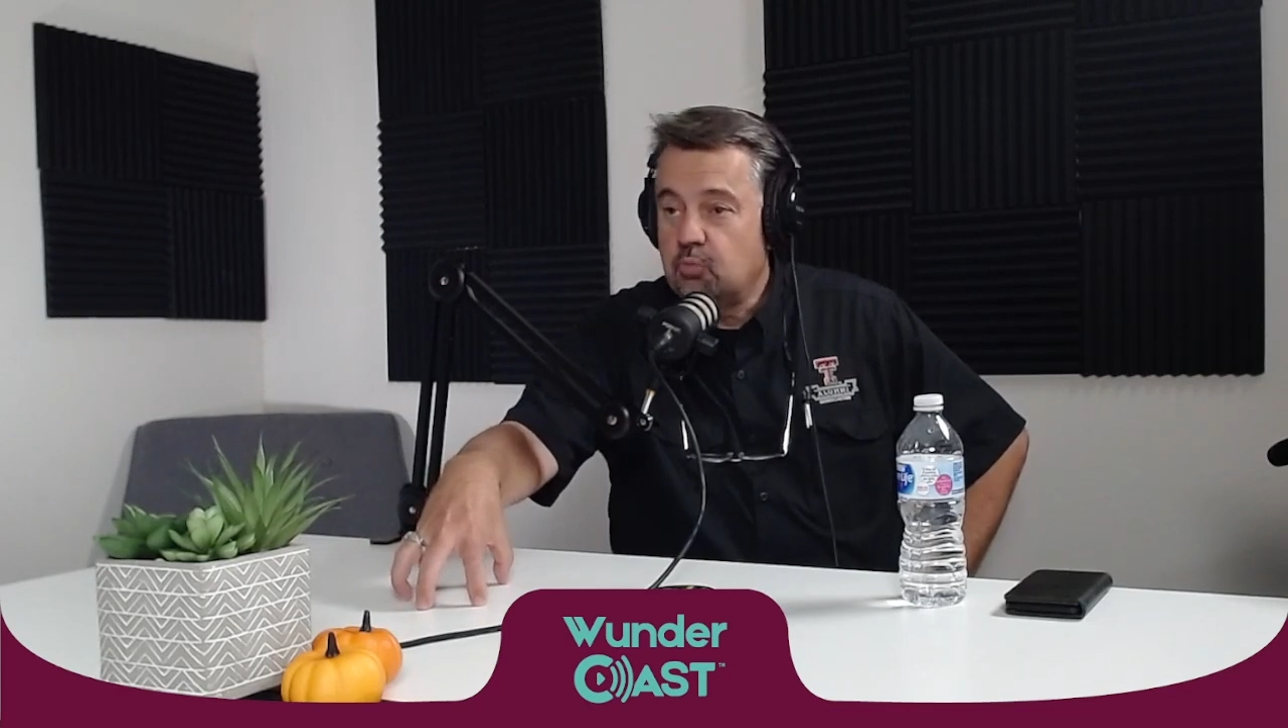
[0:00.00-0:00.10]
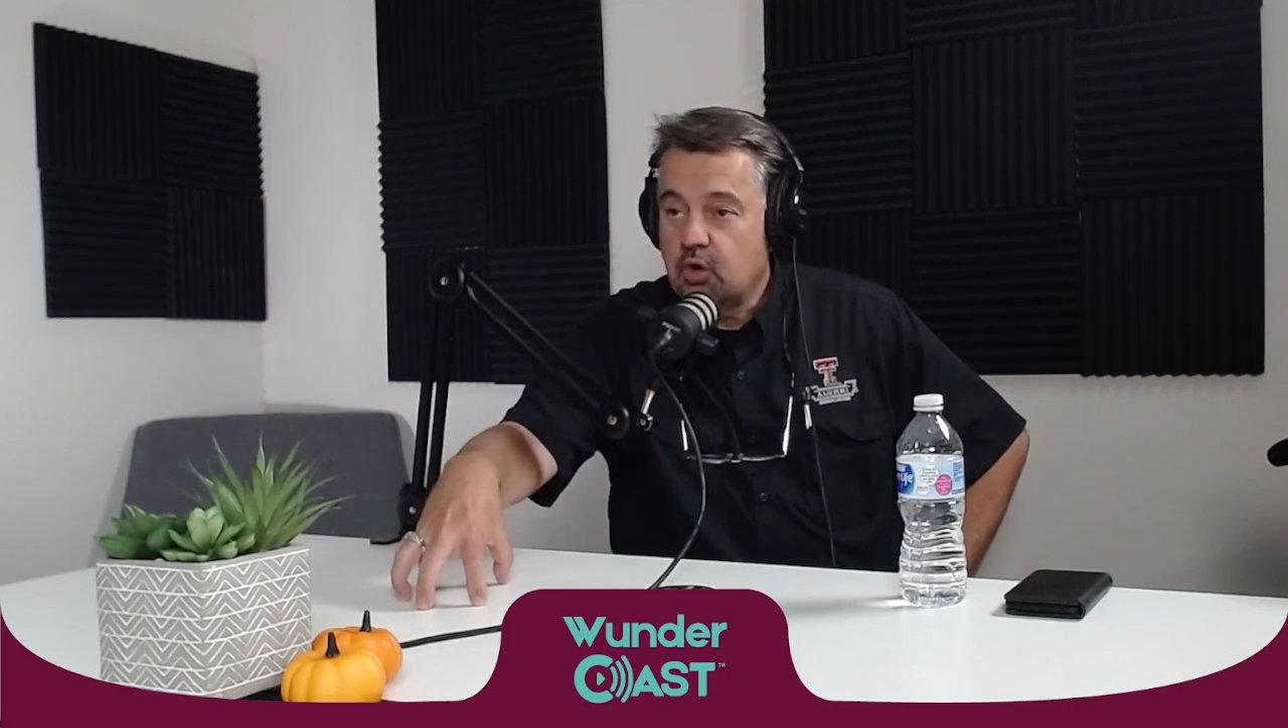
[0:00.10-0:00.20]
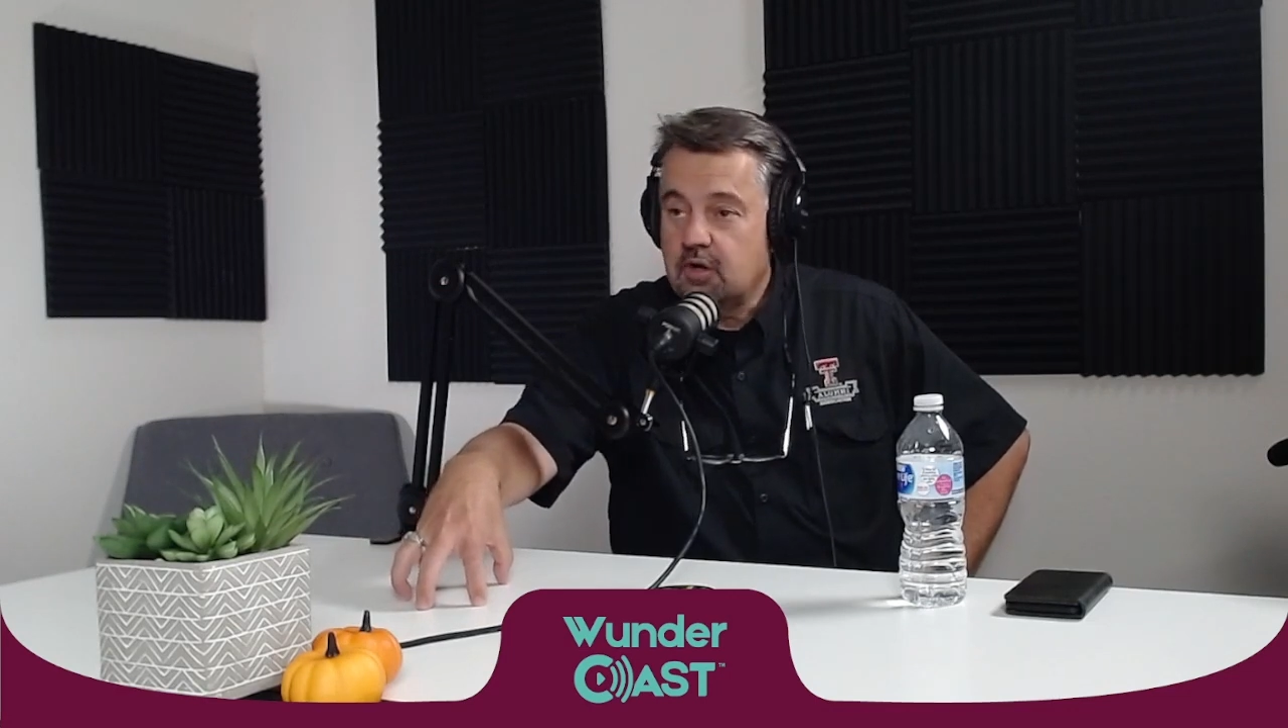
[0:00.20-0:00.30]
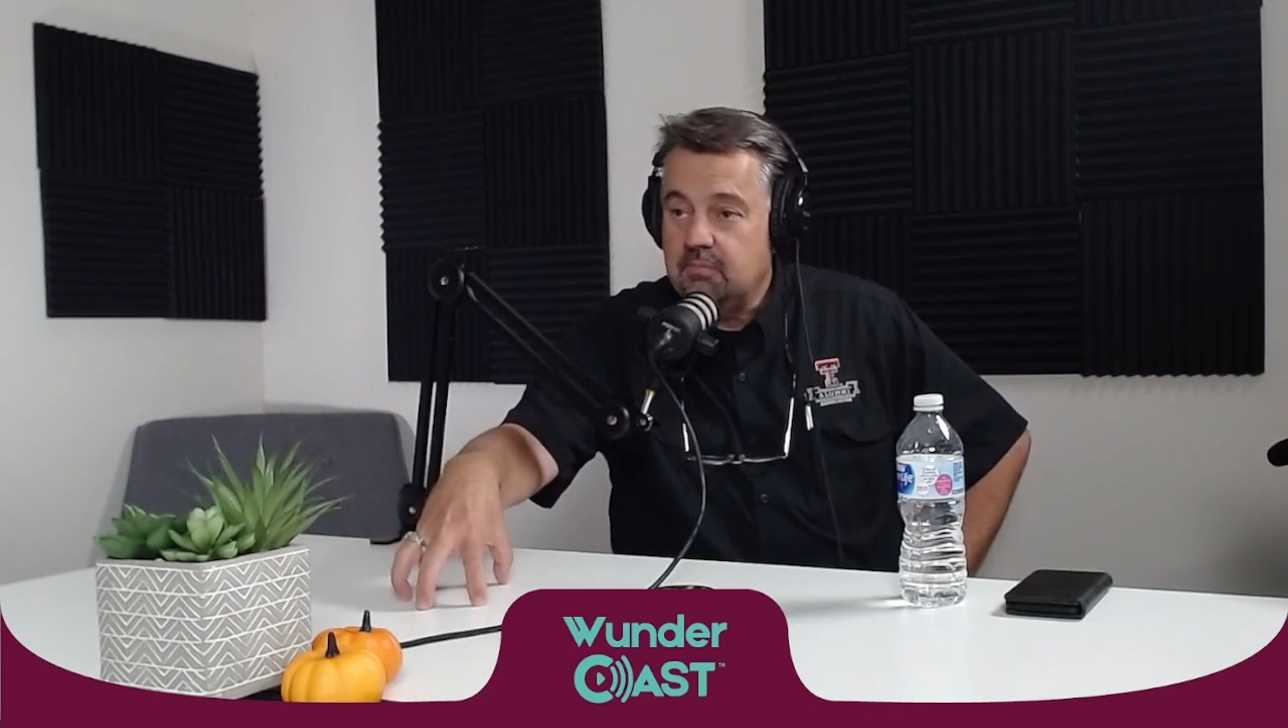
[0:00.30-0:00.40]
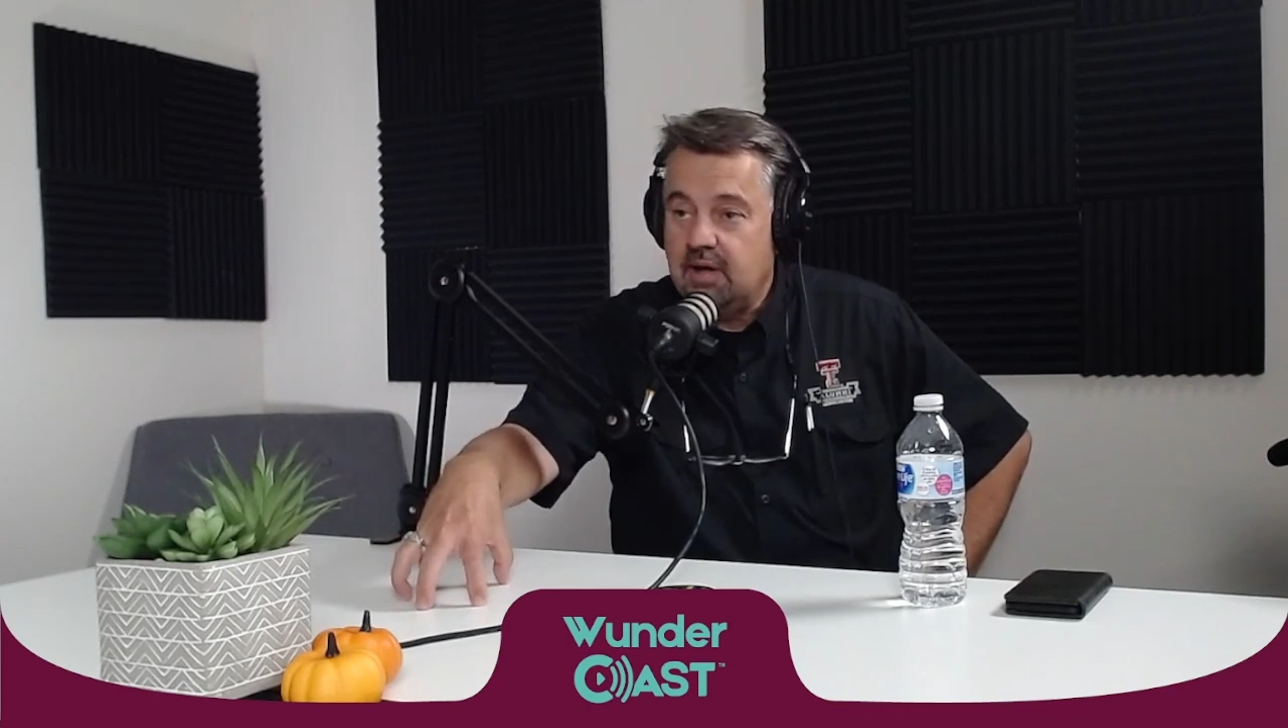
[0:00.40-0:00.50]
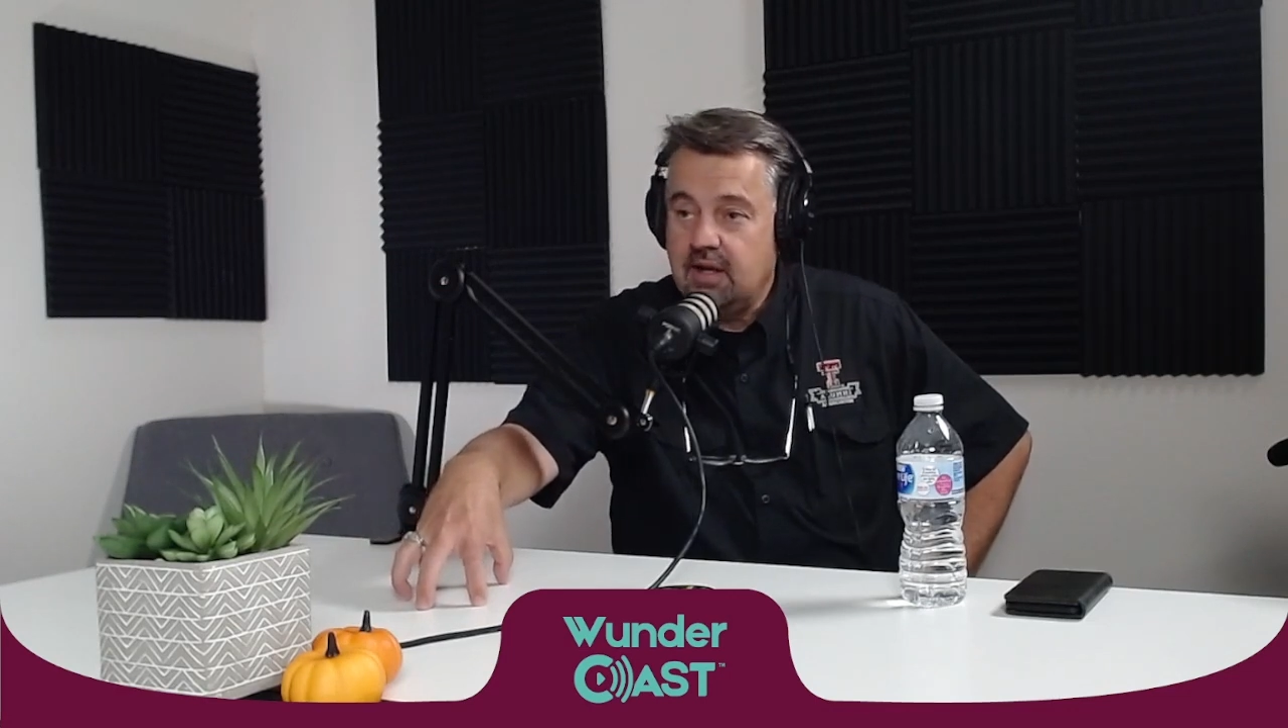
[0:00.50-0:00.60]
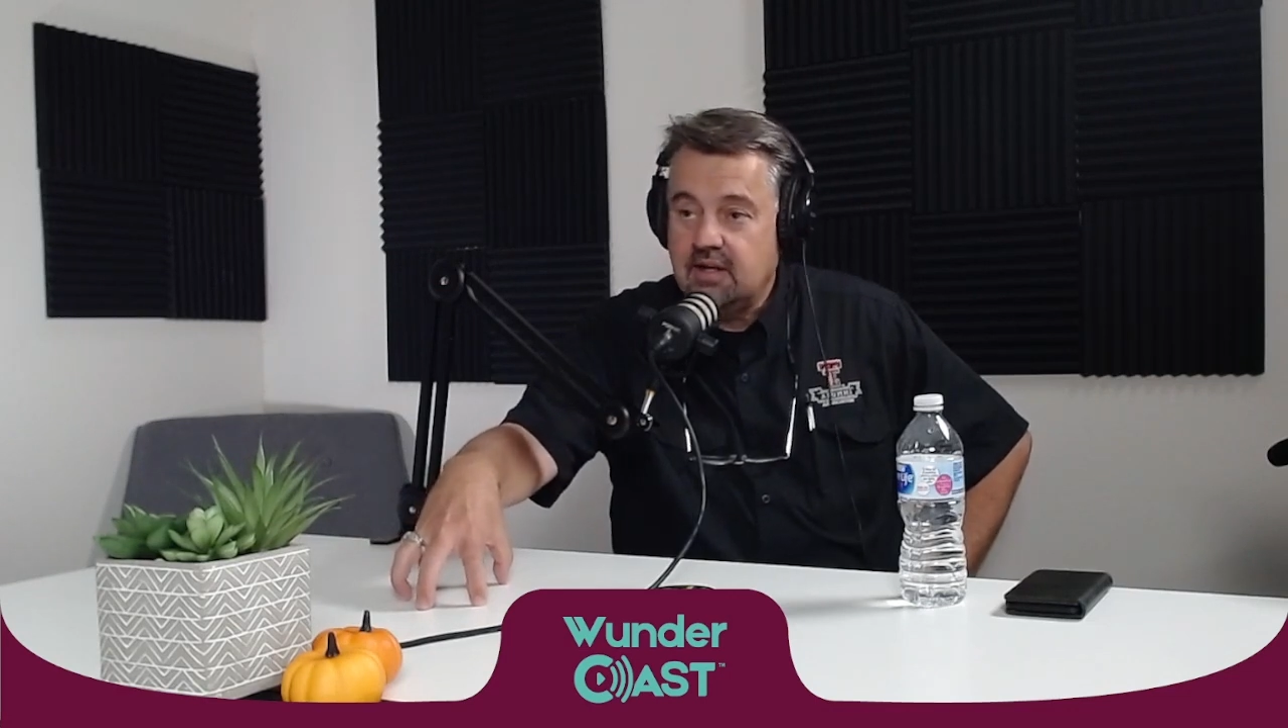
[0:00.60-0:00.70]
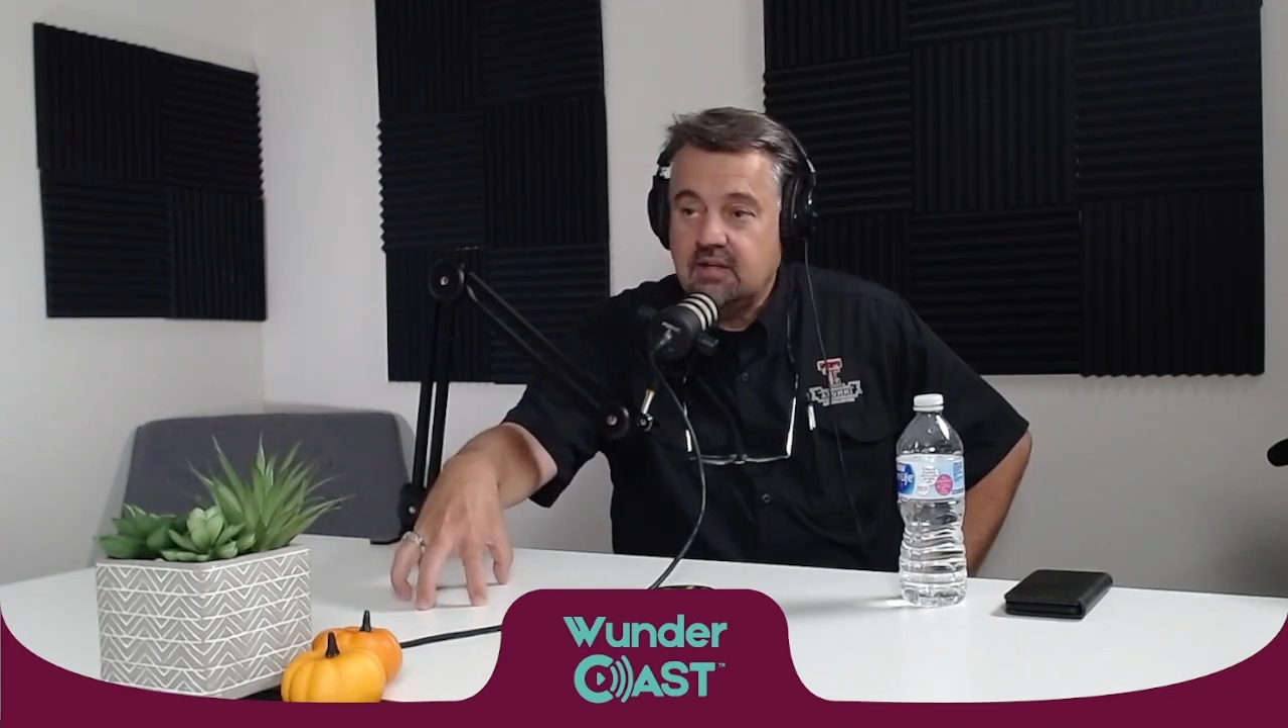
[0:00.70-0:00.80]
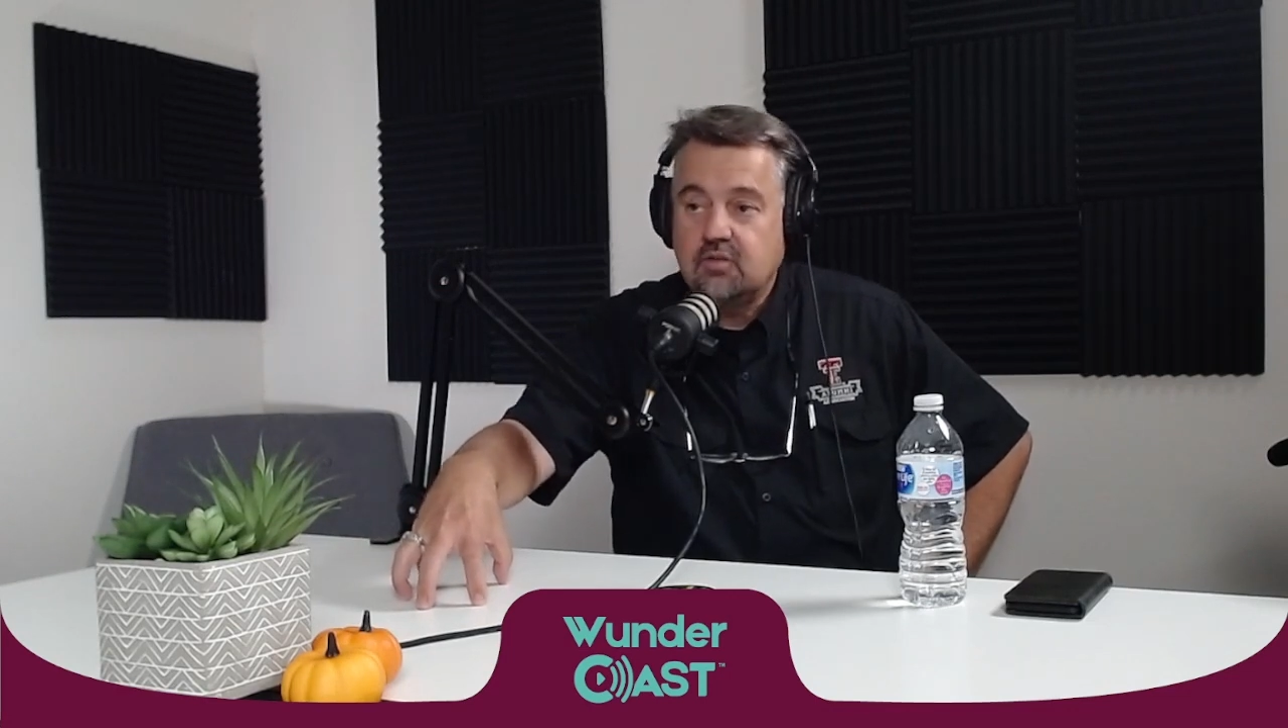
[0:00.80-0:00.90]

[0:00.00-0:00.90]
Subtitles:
more compelling